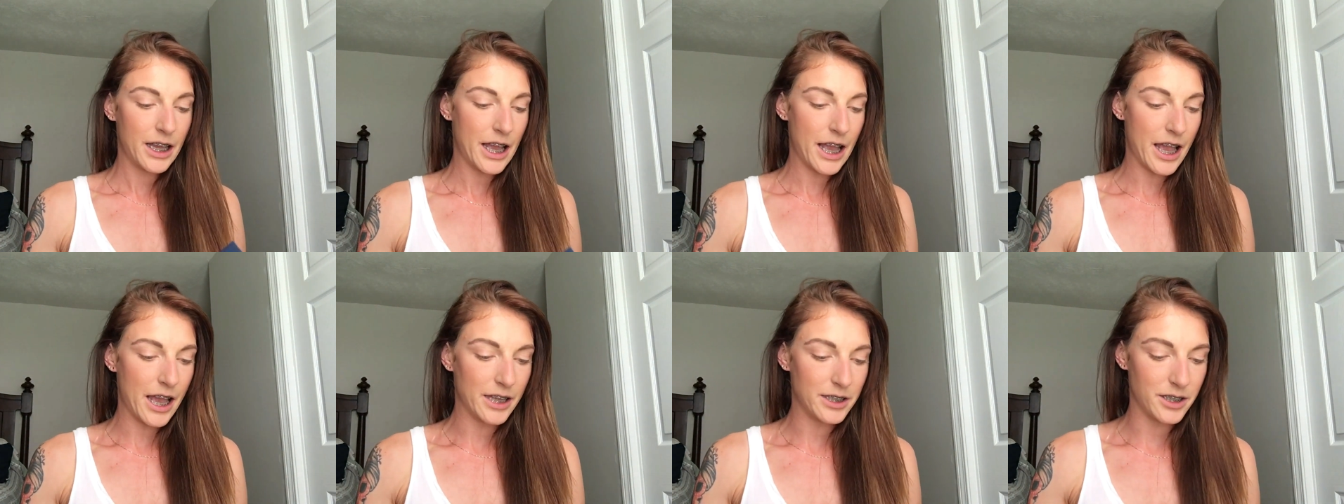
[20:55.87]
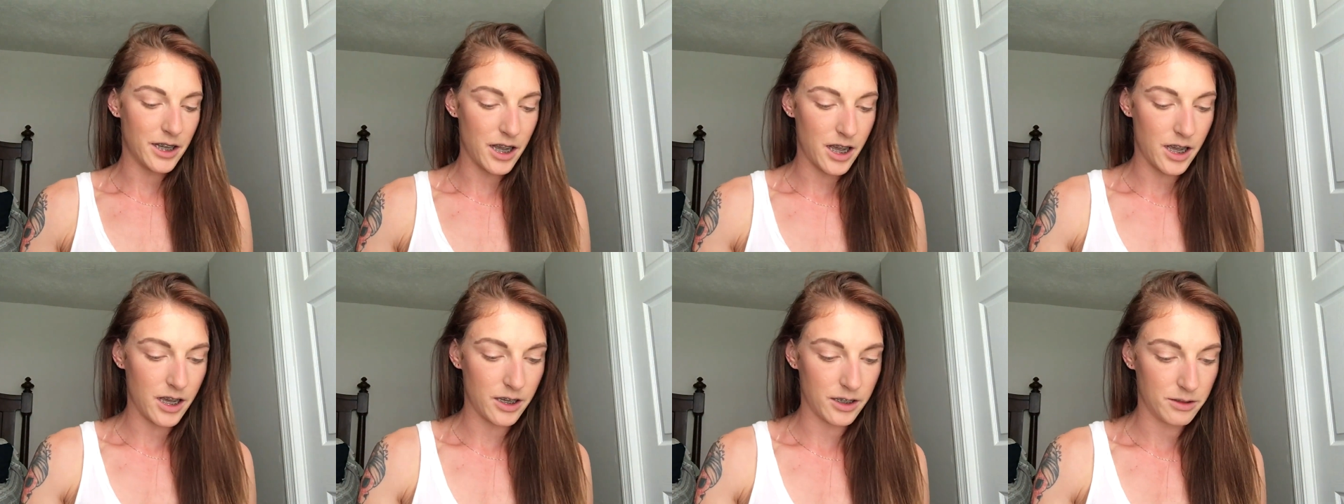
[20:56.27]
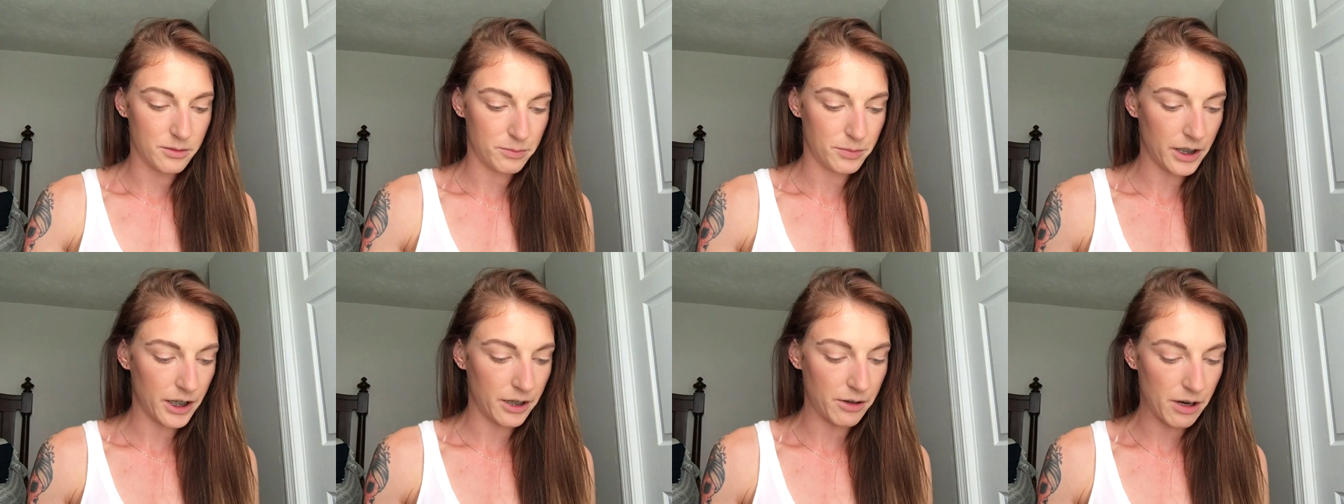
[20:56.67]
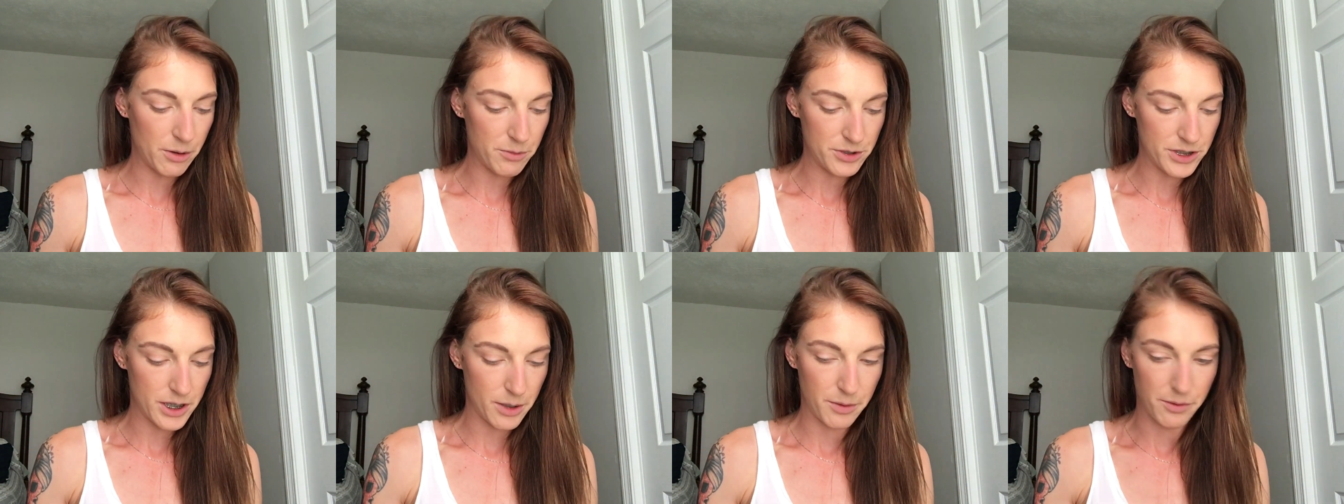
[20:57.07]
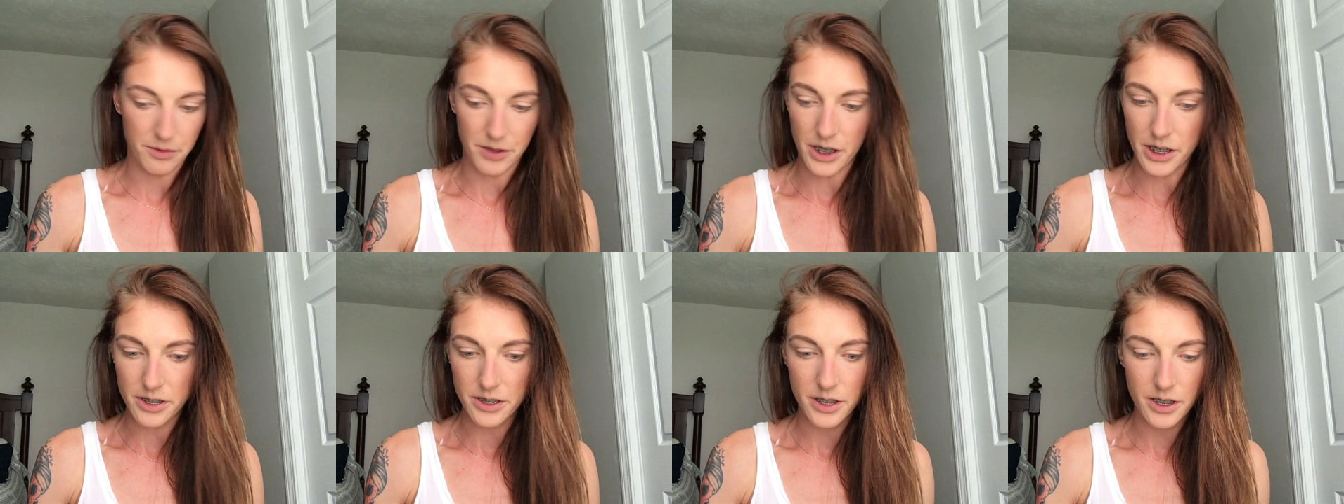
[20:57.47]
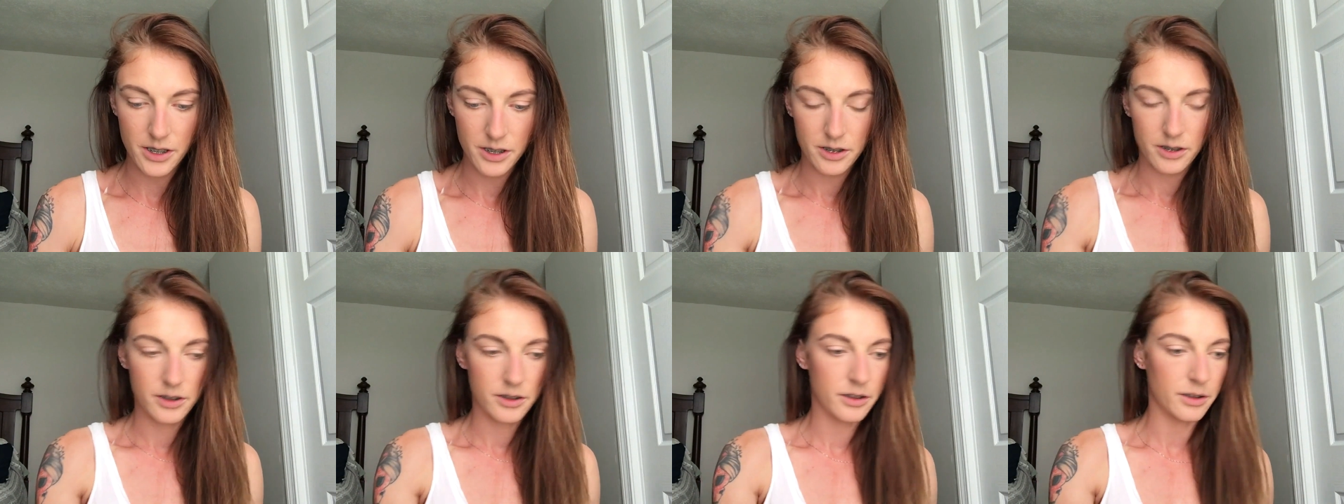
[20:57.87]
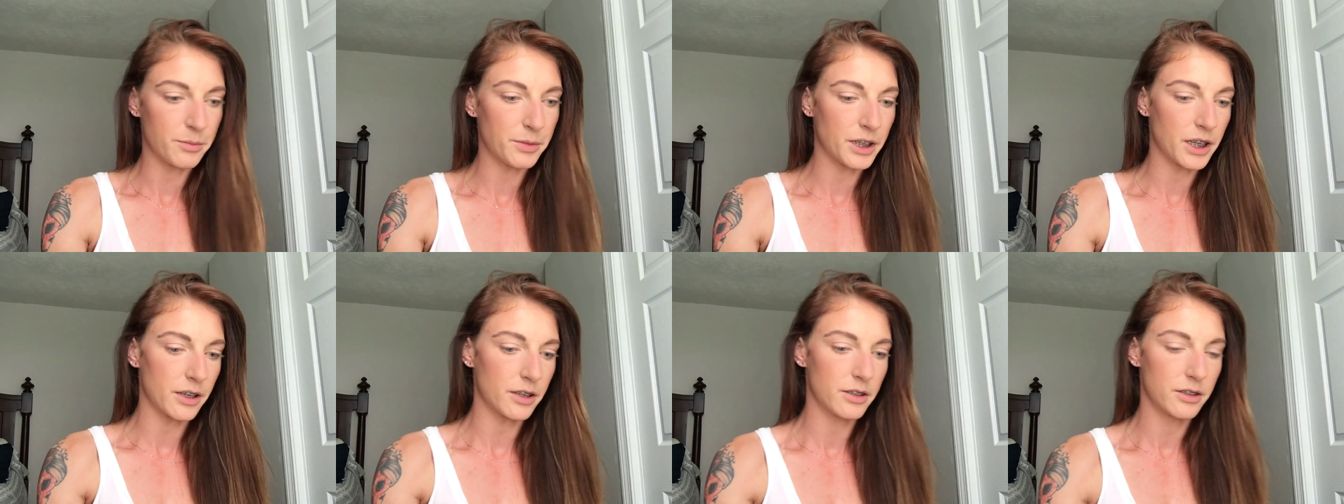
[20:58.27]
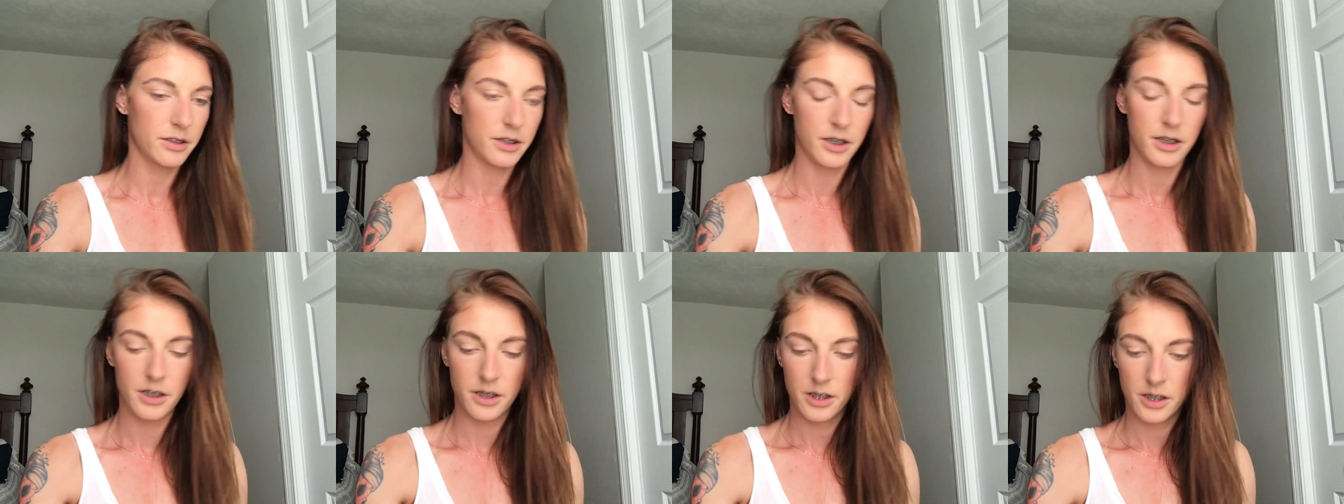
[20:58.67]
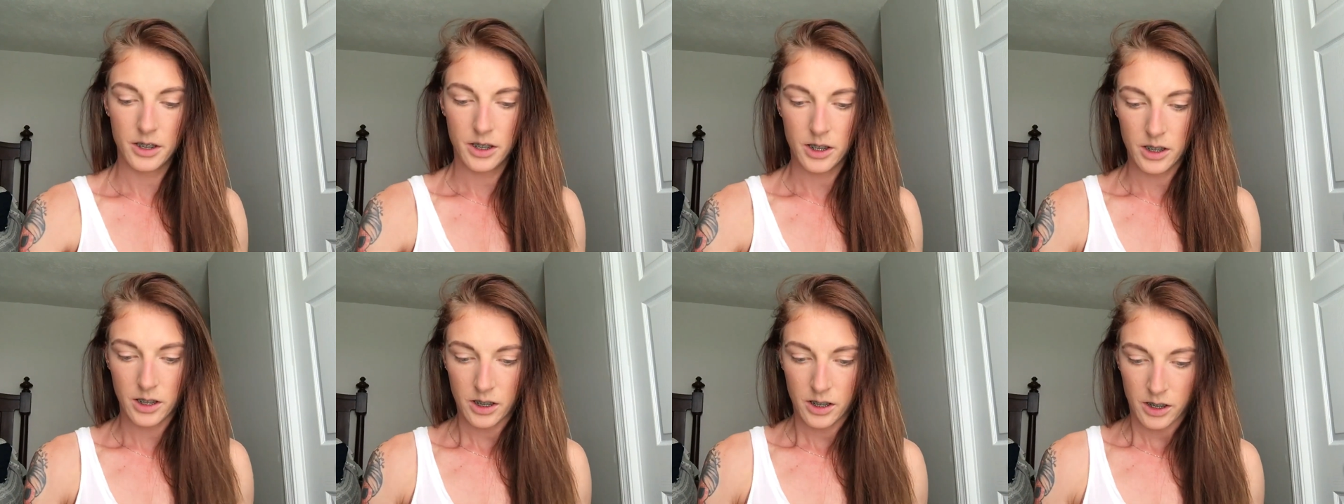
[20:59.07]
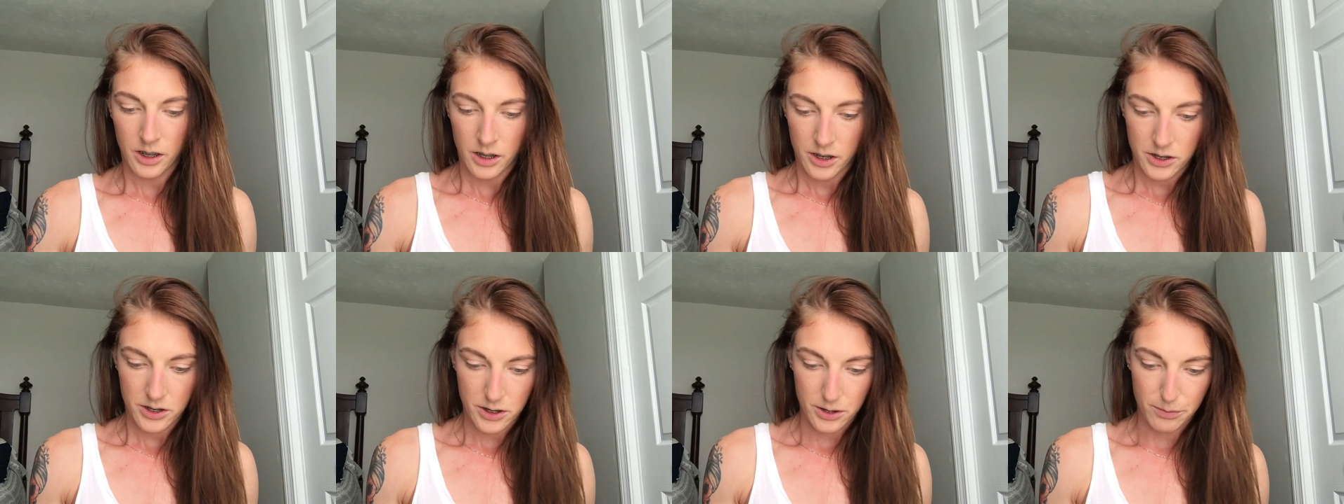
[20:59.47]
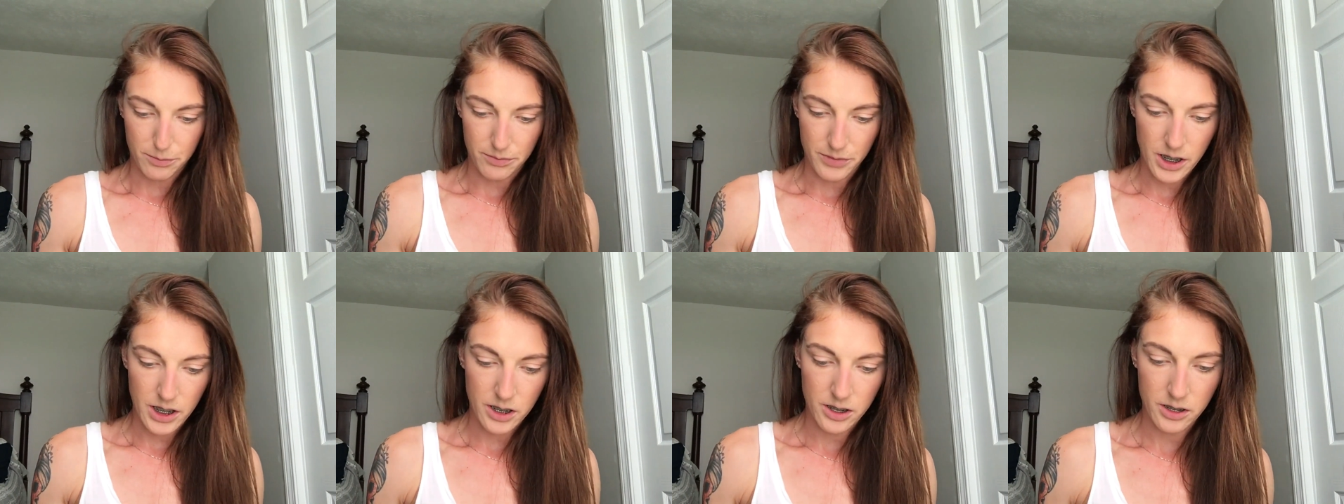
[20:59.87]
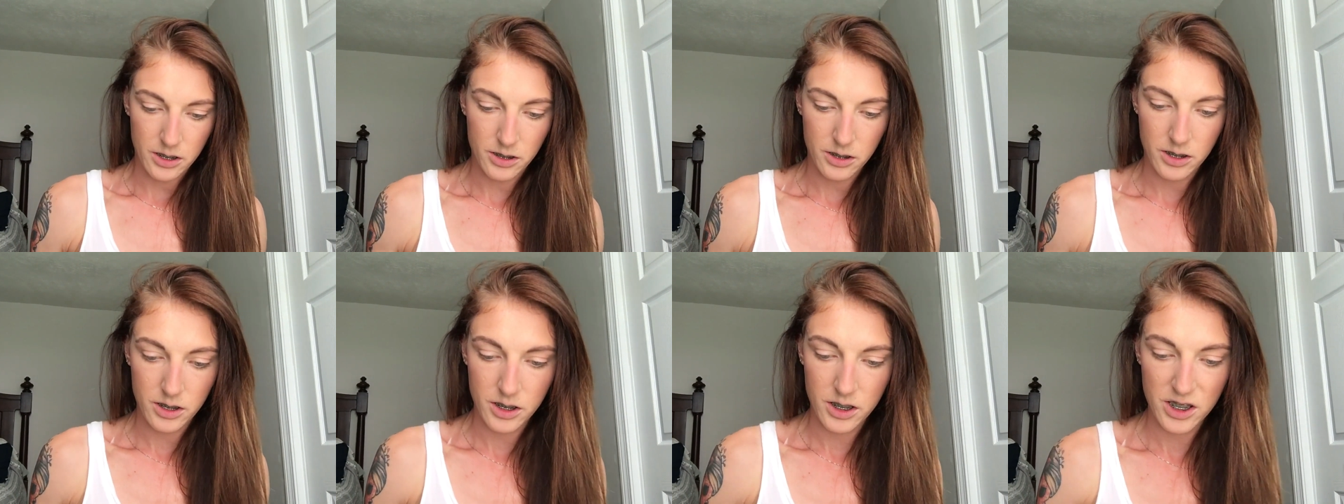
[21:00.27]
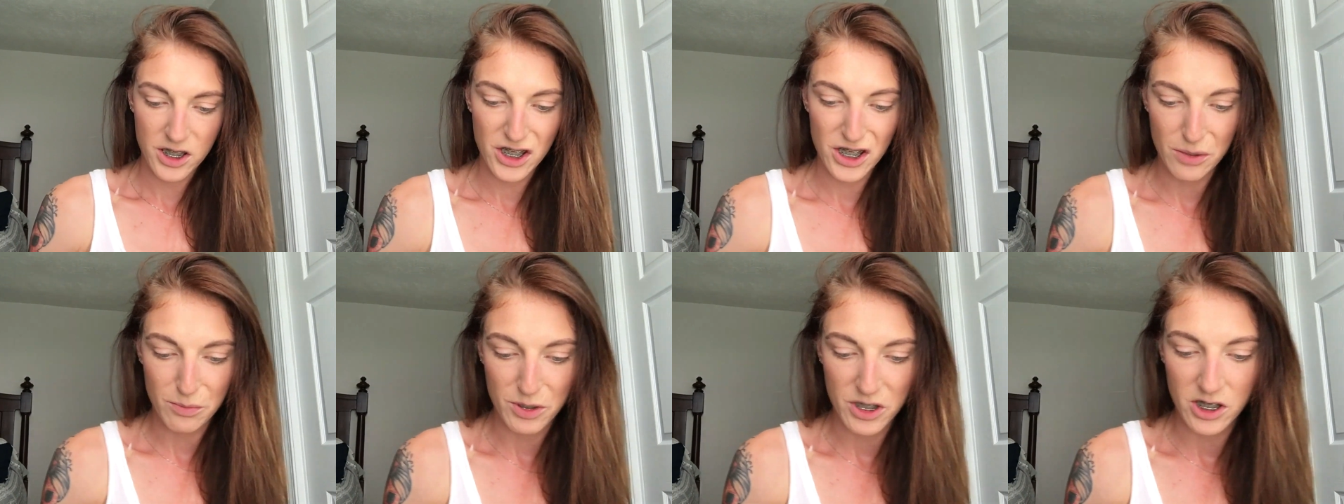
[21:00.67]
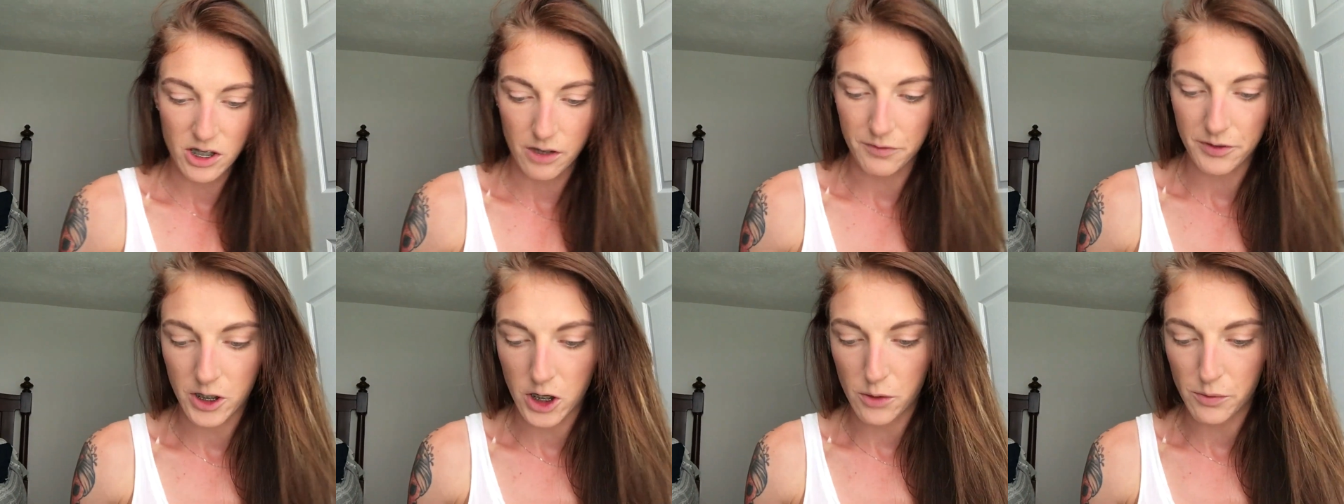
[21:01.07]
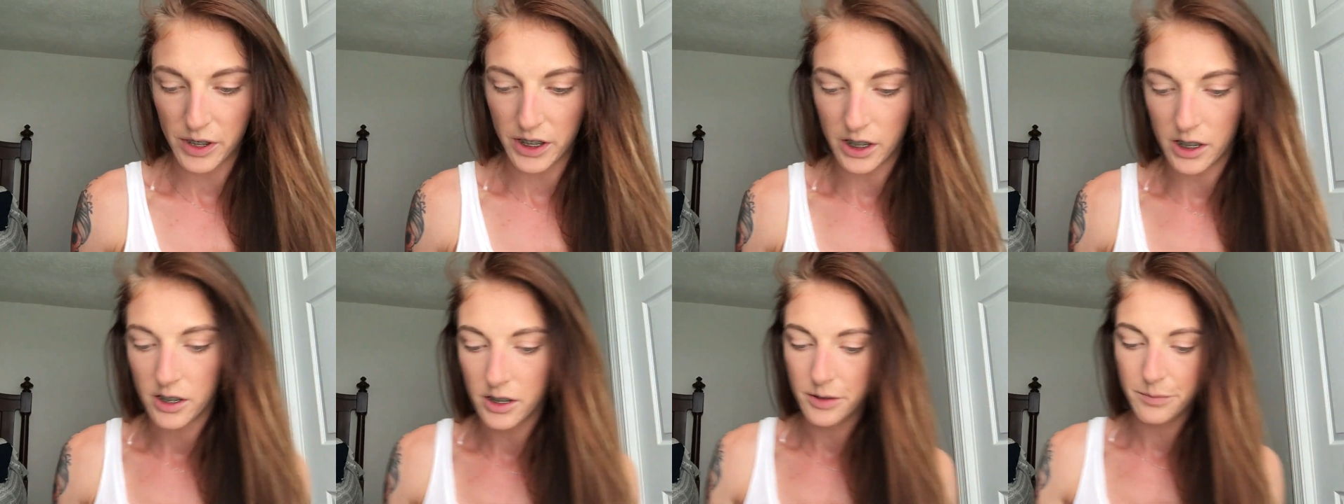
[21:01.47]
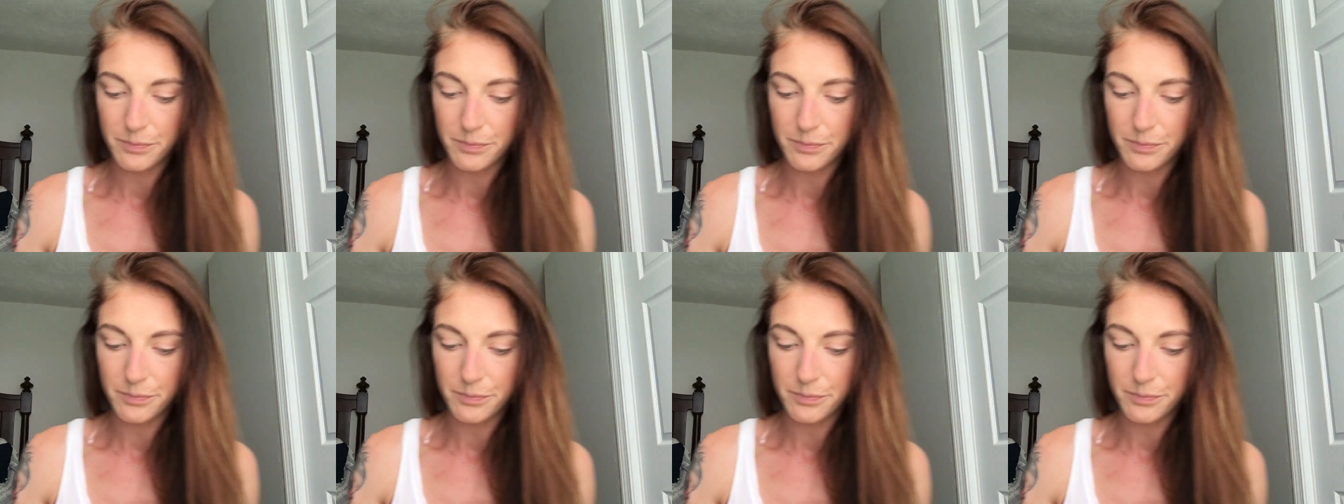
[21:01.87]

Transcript: And play around with some of these. Let me get some stuff going.